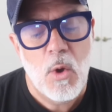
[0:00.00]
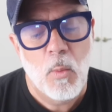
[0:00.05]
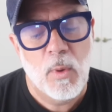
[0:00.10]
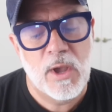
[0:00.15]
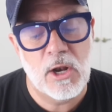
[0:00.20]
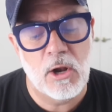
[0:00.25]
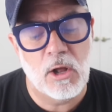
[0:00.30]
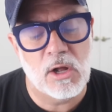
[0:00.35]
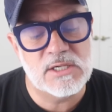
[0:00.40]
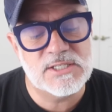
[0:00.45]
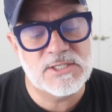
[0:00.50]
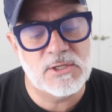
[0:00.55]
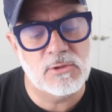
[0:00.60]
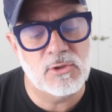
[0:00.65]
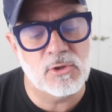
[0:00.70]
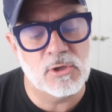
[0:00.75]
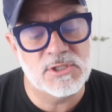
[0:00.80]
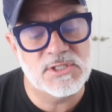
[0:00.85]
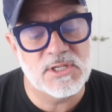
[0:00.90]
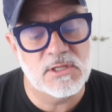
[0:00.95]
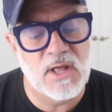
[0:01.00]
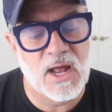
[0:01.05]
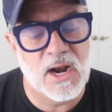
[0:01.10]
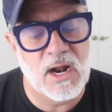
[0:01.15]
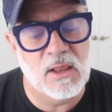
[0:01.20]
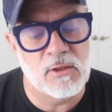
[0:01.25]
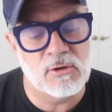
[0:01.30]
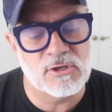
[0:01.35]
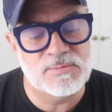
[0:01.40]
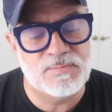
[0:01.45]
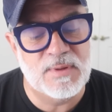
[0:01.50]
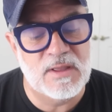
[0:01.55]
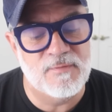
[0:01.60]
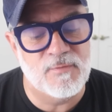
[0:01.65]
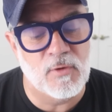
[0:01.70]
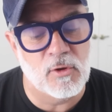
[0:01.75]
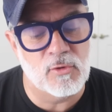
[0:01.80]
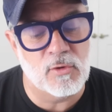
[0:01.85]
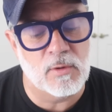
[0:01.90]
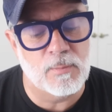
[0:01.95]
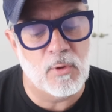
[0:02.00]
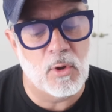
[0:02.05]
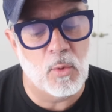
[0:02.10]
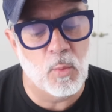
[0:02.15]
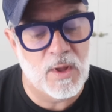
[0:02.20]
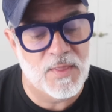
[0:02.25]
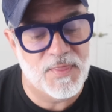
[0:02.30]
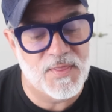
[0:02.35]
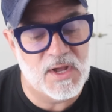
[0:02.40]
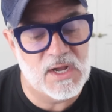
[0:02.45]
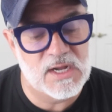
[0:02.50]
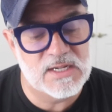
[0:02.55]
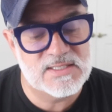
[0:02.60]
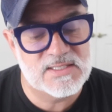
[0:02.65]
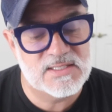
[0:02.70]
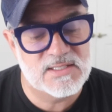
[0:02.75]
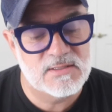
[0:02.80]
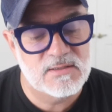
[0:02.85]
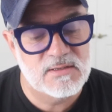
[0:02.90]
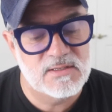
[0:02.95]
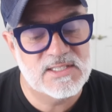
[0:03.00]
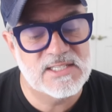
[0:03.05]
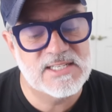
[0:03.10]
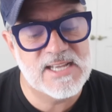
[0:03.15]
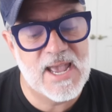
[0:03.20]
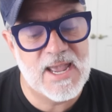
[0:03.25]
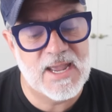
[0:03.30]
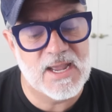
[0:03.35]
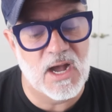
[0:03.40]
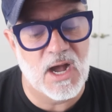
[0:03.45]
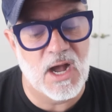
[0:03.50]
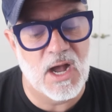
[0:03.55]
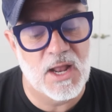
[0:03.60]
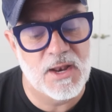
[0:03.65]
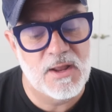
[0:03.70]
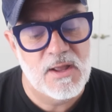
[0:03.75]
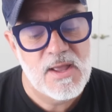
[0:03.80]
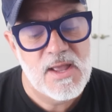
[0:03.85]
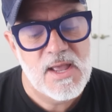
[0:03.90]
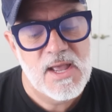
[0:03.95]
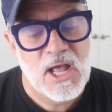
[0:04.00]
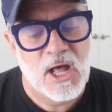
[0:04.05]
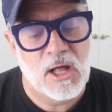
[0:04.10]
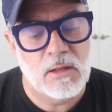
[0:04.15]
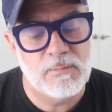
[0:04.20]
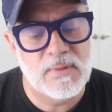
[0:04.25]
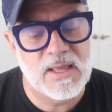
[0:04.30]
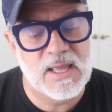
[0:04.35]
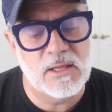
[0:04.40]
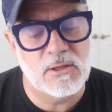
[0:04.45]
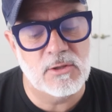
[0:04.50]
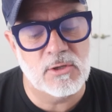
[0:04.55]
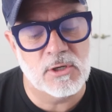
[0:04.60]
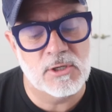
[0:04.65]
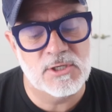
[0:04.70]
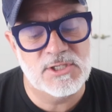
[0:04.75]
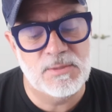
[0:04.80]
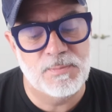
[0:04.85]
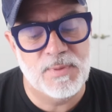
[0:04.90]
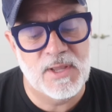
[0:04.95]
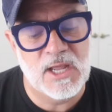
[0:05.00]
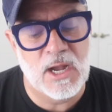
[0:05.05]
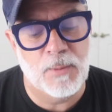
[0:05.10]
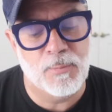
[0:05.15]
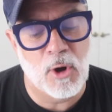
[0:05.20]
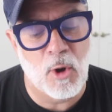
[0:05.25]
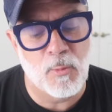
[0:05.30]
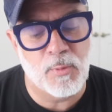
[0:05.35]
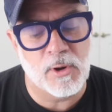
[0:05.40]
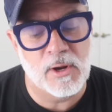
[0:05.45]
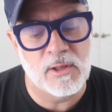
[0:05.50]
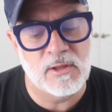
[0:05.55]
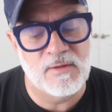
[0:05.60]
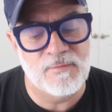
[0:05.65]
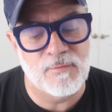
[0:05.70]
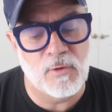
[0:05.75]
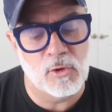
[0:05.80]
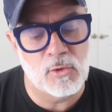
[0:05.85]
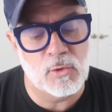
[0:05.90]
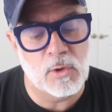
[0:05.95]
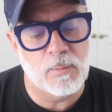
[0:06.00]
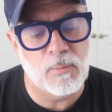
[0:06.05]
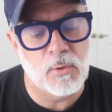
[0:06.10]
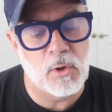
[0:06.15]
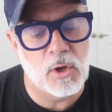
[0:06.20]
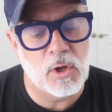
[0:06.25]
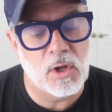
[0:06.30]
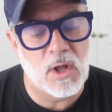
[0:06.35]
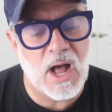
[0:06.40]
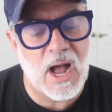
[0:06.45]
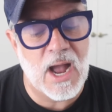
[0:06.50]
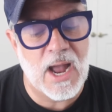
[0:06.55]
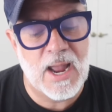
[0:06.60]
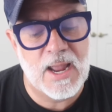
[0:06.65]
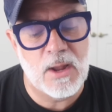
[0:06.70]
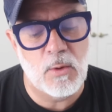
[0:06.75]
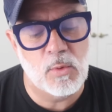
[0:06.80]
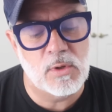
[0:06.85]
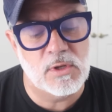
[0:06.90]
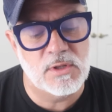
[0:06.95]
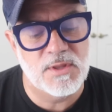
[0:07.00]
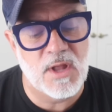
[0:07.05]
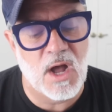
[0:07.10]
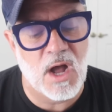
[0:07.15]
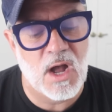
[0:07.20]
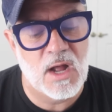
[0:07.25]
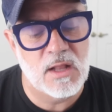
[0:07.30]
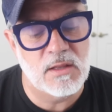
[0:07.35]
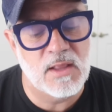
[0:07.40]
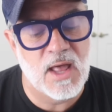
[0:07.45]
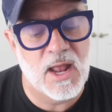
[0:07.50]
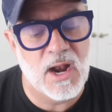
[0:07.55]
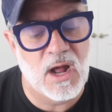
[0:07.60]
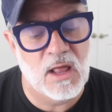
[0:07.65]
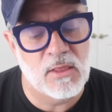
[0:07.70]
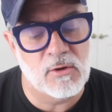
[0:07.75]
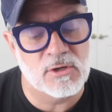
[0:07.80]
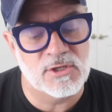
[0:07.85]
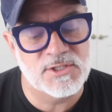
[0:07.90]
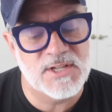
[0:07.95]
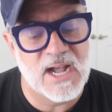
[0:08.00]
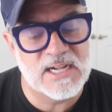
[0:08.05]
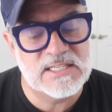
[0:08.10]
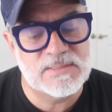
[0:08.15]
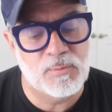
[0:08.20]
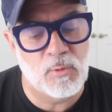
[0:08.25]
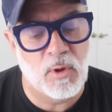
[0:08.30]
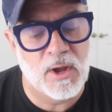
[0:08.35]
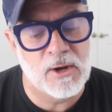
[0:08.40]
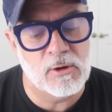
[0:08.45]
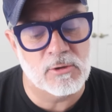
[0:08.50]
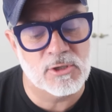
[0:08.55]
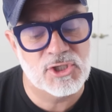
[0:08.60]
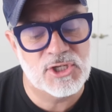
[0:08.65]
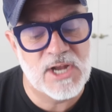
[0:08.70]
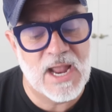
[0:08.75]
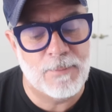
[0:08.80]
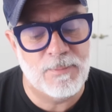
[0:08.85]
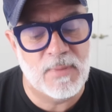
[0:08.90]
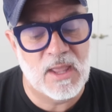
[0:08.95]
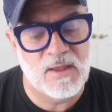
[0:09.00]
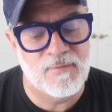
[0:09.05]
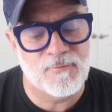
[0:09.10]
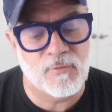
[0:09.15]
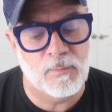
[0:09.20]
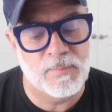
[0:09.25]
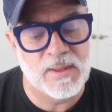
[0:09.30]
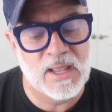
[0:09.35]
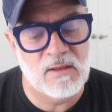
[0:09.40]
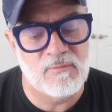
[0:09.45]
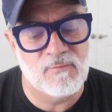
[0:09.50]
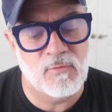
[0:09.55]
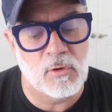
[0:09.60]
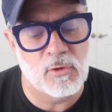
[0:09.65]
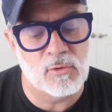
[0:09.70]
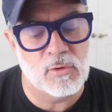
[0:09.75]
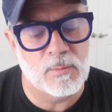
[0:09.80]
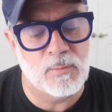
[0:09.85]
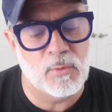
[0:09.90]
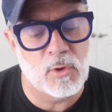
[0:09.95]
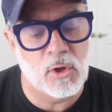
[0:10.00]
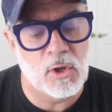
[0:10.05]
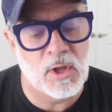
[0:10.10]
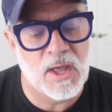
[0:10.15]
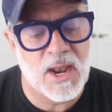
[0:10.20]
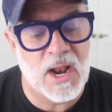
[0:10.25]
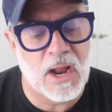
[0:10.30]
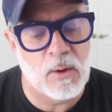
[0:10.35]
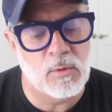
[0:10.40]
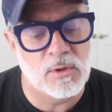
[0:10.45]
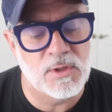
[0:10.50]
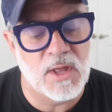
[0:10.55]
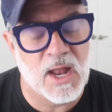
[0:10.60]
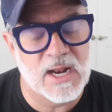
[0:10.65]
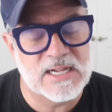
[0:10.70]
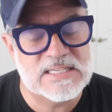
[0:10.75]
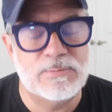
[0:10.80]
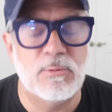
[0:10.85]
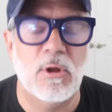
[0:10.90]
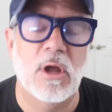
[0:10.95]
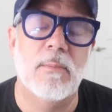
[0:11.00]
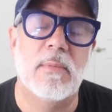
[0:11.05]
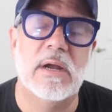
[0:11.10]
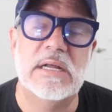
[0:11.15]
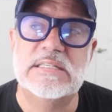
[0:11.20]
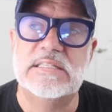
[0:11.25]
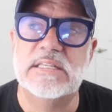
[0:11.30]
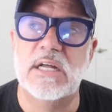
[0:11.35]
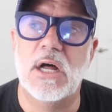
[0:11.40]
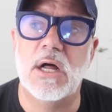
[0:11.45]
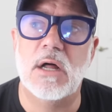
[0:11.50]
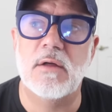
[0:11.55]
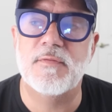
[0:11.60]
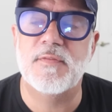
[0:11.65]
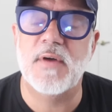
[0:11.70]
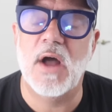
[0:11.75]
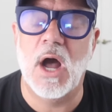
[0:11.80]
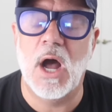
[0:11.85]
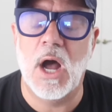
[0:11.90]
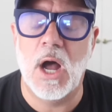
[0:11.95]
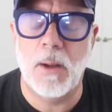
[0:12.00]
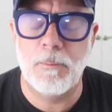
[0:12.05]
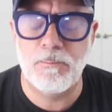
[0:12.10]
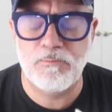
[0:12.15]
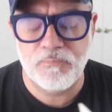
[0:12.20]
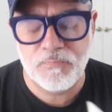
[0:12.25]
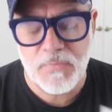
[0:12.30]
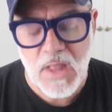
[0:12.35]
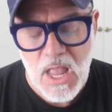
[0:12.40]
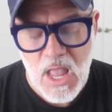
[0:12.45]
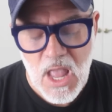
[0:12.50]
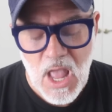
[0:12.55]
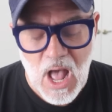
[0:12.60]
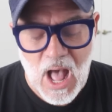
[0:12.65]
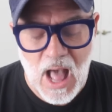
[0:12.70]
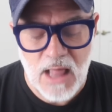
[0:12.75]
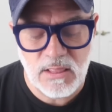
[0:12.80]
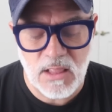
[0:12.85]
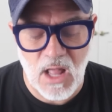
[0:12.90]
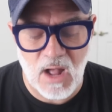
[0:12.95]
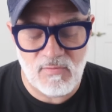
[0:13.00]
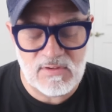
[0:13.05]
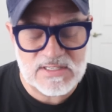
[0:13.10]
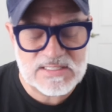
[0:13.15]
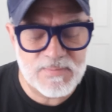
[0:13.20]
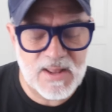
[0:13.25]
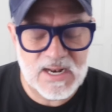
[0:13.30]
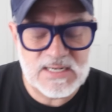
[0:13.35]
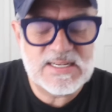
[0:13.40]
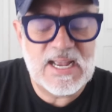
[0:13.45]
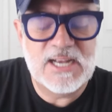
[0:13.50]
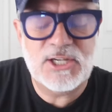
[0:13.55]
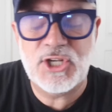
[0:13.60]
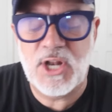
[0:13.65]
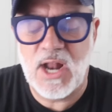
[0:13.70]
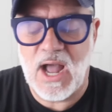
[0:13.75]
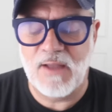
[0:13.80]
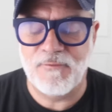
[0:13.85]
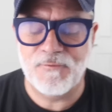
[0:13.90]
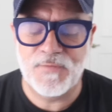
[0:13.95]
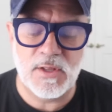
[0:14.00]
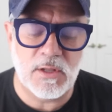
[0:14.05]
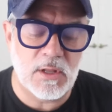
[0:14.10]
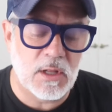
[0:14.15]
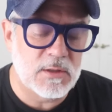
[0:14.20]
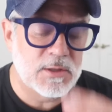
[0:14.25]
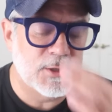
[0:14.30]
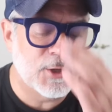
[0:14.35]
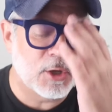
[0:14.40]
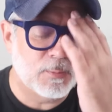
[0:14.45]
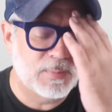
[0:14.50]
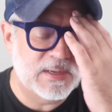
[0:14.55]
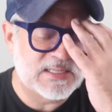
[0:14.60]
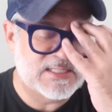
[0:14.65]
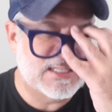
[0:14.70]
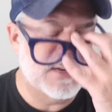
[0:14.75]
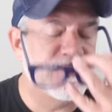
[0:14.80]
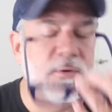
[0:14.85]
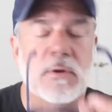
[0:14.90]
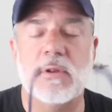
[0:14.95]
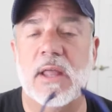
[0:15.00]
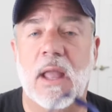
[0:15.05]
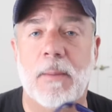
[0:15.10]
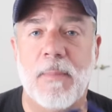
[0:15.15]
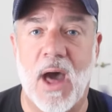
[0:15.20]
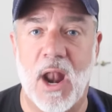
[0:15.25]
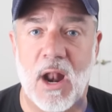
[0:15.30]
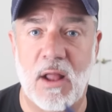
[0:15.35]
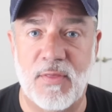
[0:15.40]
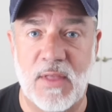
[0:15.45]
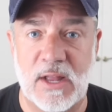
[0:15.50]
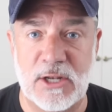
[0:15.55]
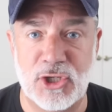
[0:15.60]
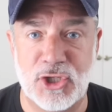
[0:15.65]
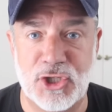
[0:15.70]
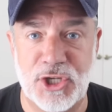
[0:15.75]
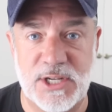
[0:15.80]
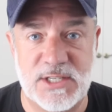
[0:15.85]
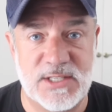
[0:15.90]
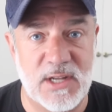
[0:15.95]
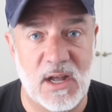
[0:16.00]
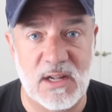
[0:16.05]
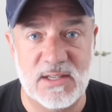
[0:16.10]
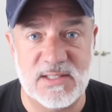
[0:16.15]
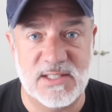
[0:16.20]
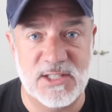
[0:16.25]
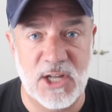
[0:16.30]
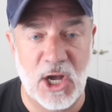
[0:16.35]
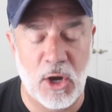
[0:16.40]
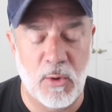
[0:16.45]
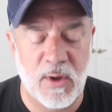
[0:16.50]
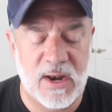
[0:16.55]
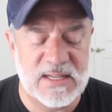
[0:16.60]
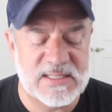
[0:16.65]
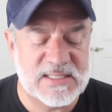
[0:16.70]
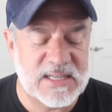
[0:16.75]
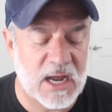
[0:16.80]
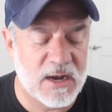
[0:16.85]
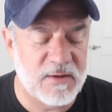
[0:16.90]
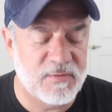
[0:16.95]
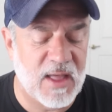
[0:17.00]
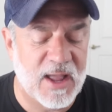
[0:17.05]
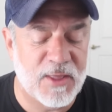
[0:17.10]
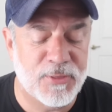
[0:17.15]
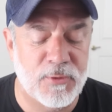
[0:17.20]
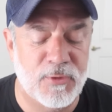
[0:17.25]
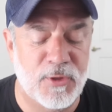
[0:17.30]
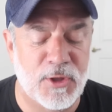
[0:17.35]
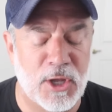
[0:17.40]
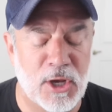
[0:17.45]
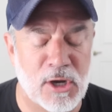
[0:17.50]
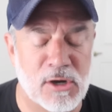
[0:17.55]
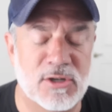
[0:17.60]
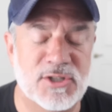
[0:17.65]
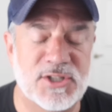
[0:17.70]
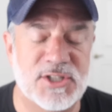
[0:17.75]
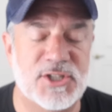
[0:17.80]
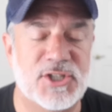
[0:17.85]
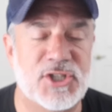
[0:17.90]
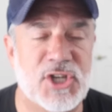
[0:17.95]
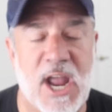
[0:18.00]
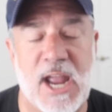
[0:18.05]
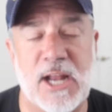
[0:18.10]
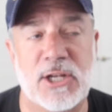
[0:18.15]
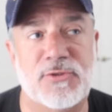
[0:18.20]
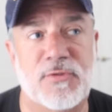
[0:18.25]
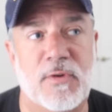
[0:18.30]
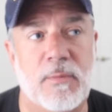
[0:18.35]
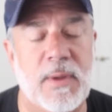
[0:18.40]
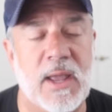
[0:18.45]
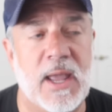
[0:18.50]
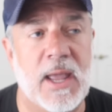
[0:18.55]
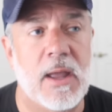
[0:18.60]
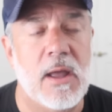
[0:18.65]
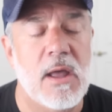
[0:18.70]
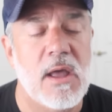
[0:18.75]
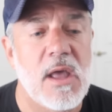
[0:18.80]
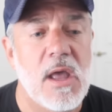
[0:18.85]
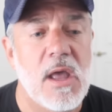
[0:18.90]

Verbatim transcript: We can also learn to let others be vulnerable with us. Today, God, help me learn to be appropriately vulnerable. I will not let others exploit or shame me for being vulnerable, and I will not exploit myself. Um, I love this meditation. I feel a little bit differently about it than she does, though, and it's kind of like through the years it's changed for me.